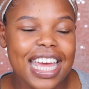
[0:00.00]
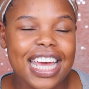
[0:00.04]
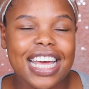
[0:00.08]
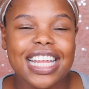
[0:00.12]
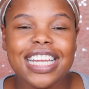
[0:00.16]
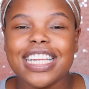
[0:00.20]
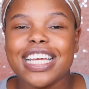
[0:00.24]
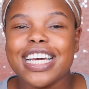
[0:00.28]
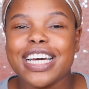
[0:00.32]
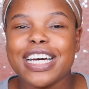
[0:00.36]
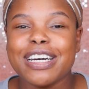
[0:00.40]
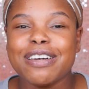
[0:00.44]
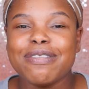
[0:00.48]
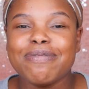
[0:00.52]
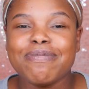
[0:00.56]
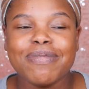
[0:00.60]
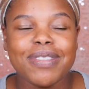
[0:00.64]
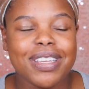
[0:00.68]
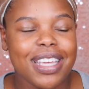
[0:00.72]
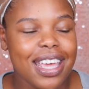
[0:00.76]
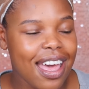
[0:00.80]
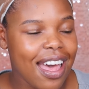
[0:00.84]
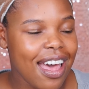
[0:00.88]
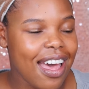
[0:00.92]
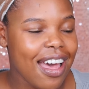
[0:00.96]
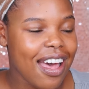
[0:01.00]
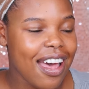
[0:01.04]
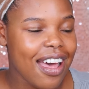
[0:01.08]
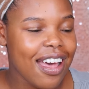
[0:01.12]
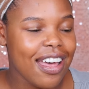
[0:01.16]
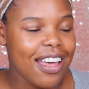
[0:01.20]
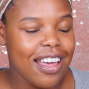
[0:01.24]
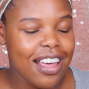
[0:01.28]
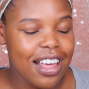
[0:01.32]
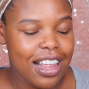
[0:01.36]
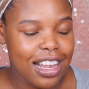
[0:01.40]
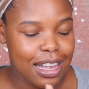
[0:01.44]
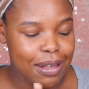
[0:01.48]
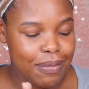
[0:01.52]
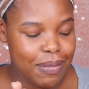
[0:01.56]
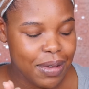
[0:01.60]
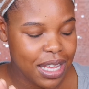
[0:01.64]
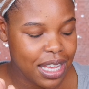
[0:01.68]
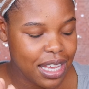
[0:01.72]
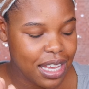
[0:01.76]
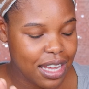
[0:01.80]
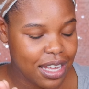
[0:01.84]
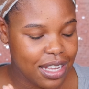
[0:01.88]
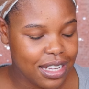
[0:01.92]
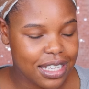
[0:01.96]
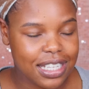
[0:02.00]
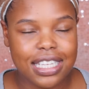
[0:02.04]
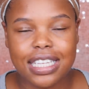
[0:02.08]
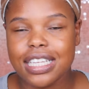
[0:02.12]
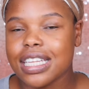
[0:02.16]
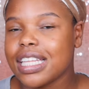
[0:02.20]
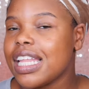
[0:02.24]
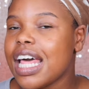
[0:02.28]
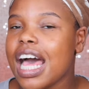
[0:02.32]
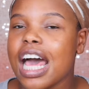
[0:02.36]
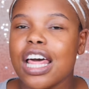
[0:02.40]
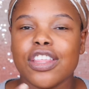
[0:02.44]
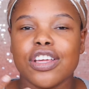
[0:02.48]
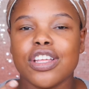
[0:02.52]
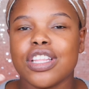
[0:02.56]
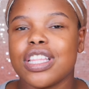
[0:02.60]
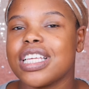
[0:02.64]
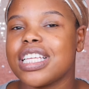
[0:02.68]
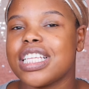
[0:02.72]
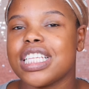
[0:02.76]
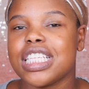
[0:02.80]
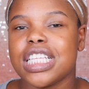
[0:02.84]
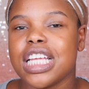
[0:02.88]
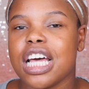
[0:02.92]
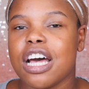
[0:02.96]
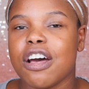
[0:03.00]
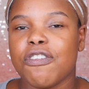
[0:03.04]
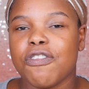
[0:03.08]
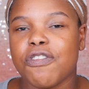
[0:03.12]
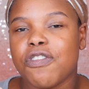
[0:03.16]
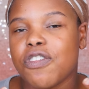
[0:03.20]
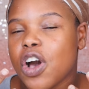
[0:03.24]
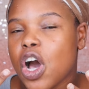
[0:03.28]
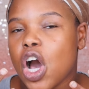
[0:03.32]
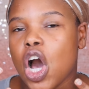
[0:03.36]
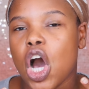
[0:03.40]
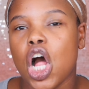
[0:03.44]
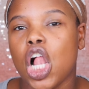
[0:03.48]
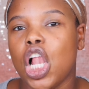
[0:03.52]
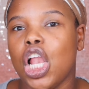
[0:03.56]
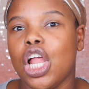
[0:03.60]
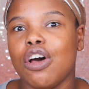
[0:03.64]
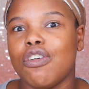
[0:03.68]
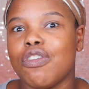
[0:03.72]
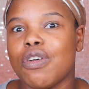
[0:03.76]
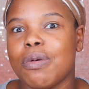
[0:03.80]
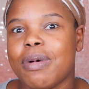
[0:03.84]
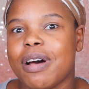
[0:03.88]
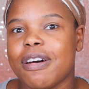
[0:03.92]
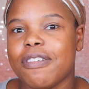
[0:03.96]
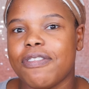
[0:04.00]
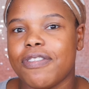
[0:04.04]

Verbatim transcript: And um, yeah, let me slather this stuff all over my